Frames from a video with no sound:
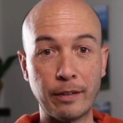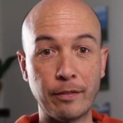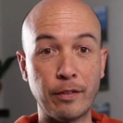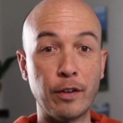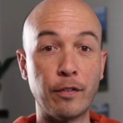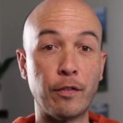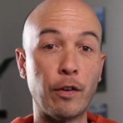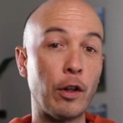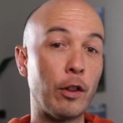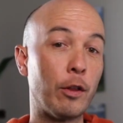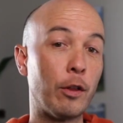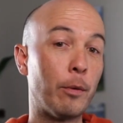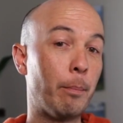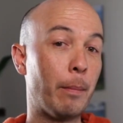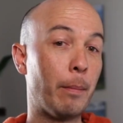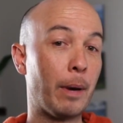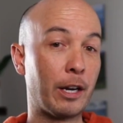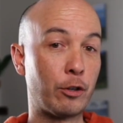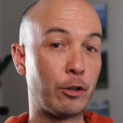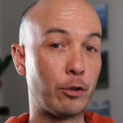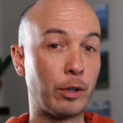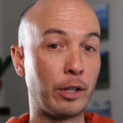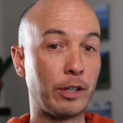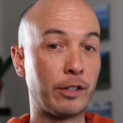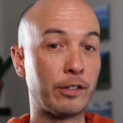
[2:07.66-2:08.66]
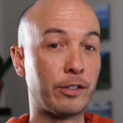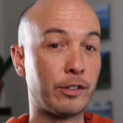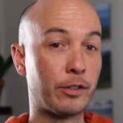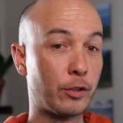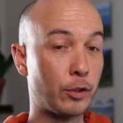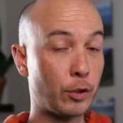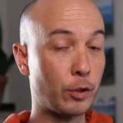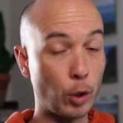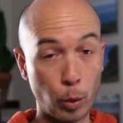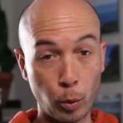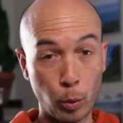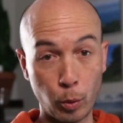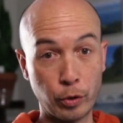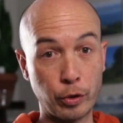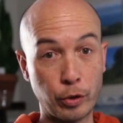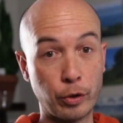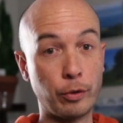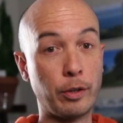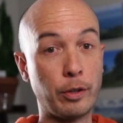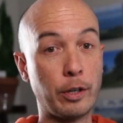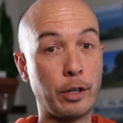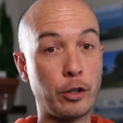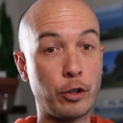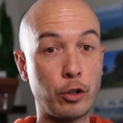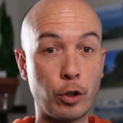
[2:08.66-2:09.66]
if all the metrics told you
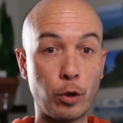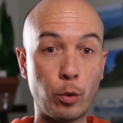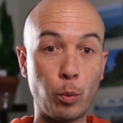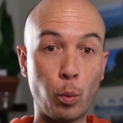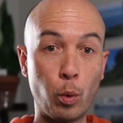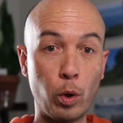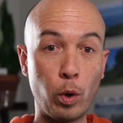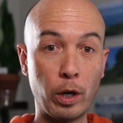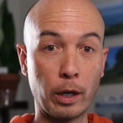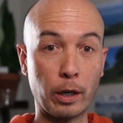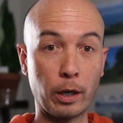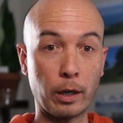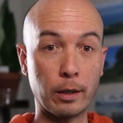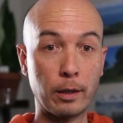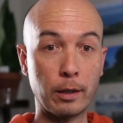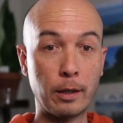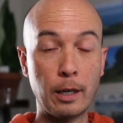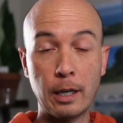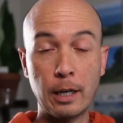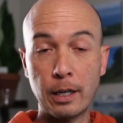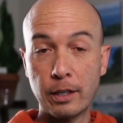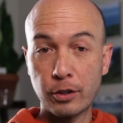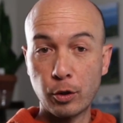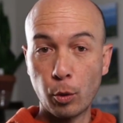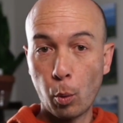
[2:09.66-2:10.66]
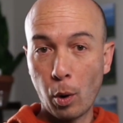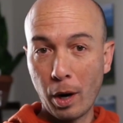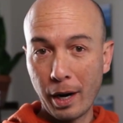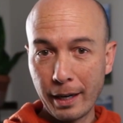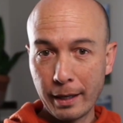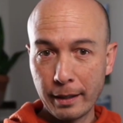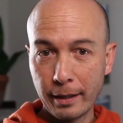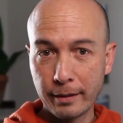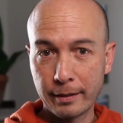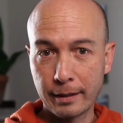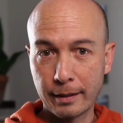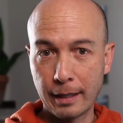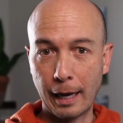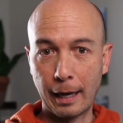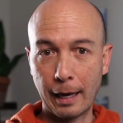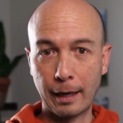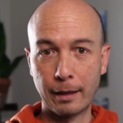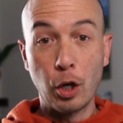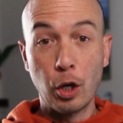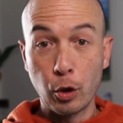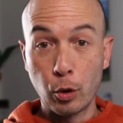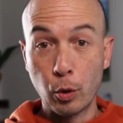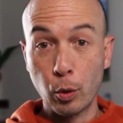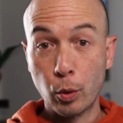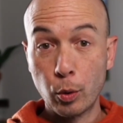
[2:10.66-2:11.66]
that it should work. So, why is that?
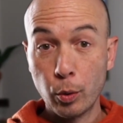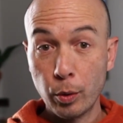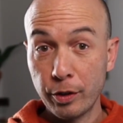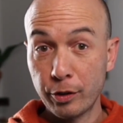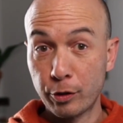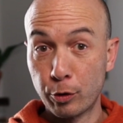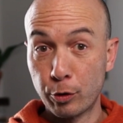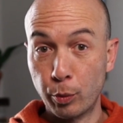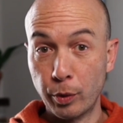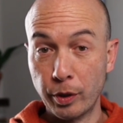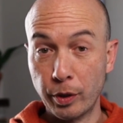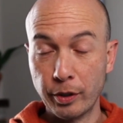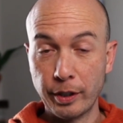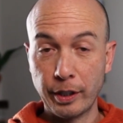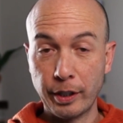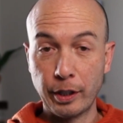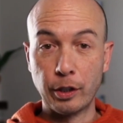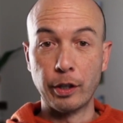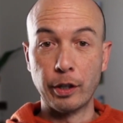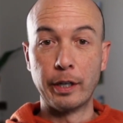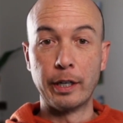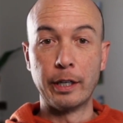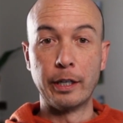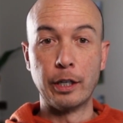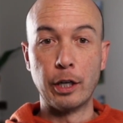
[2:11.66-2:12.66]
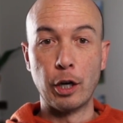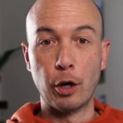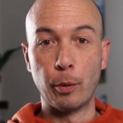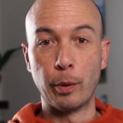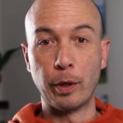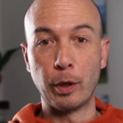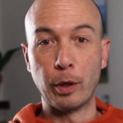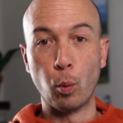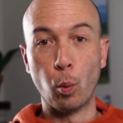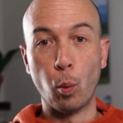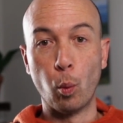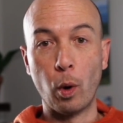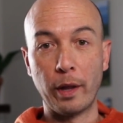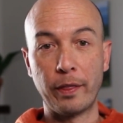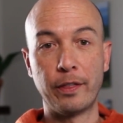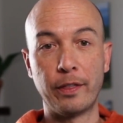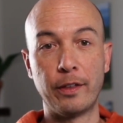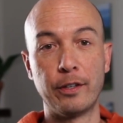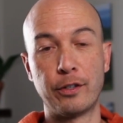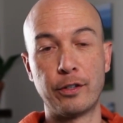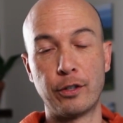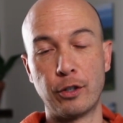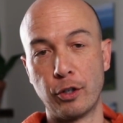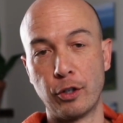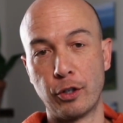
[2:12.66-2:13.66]
Google is really good at knowing what the
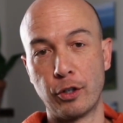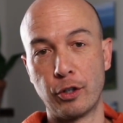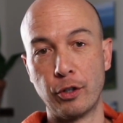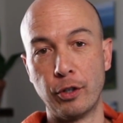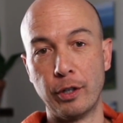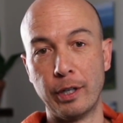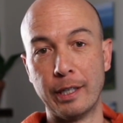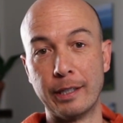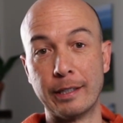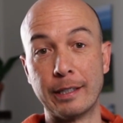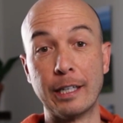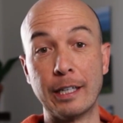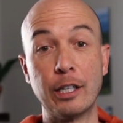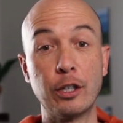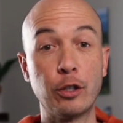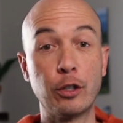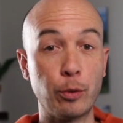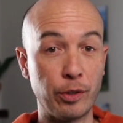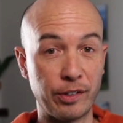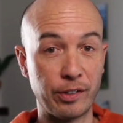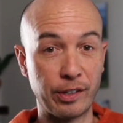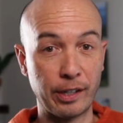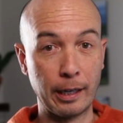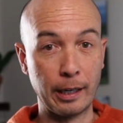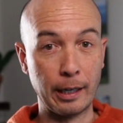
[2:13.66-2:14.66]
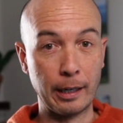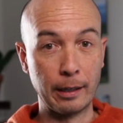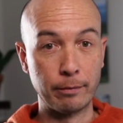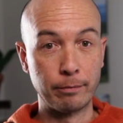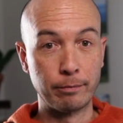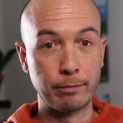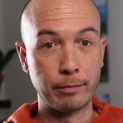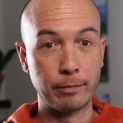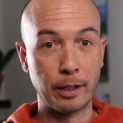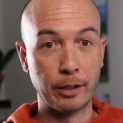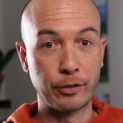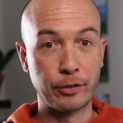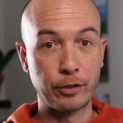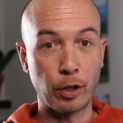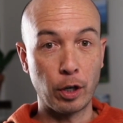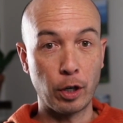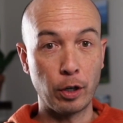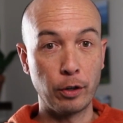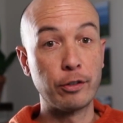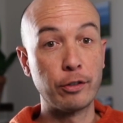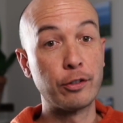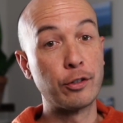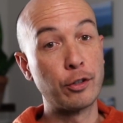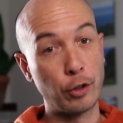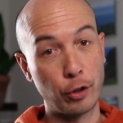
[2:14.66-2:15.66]
searcher is interested in. It's
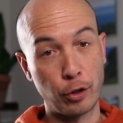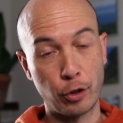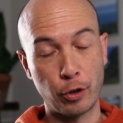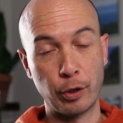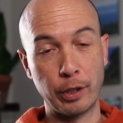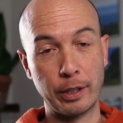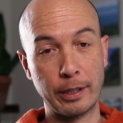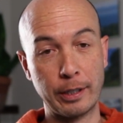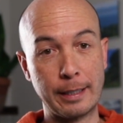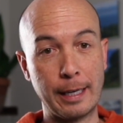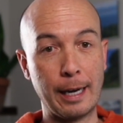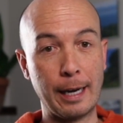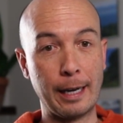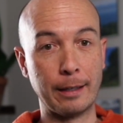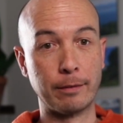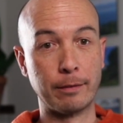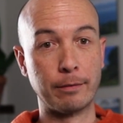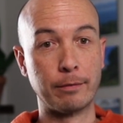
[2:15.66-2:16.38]
called searcher intent.